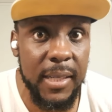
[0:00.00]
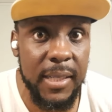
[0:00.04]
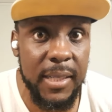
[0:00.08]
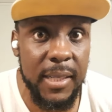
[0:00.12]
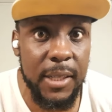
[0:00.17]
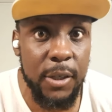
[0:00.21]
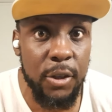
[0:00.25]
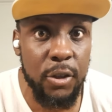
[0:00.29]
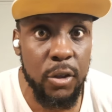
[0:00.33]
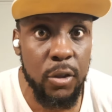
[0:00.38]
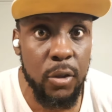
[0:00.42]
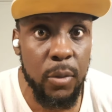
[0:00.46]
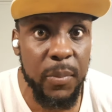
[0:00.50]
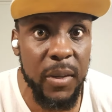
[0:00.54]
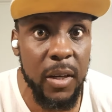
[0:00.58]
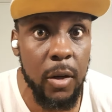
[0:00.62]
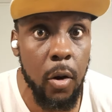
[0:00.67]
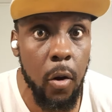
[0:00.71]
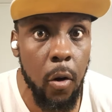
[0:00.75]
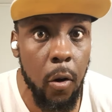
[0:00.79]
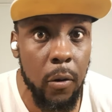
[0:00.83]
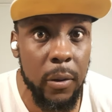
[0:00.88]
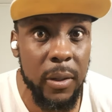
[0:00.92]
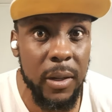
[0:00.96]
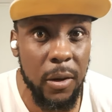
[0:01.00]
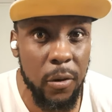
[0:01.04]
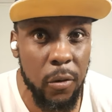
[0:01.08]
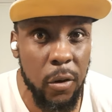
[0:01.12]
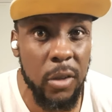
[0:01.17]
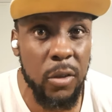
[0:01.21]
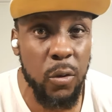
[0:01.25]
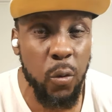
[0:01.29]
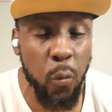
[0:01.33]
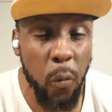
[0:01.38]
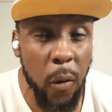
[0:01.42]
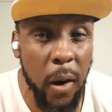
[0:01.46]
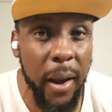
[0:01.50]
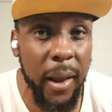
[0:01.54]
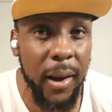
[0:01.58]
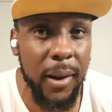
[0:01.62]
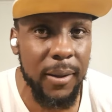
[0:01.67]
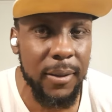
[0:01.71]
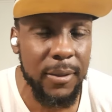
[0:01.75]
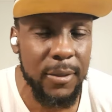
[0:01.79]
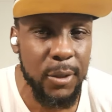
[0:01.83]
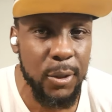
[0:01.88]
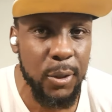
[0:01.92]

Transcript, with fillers: she used to be called the Rottweiler.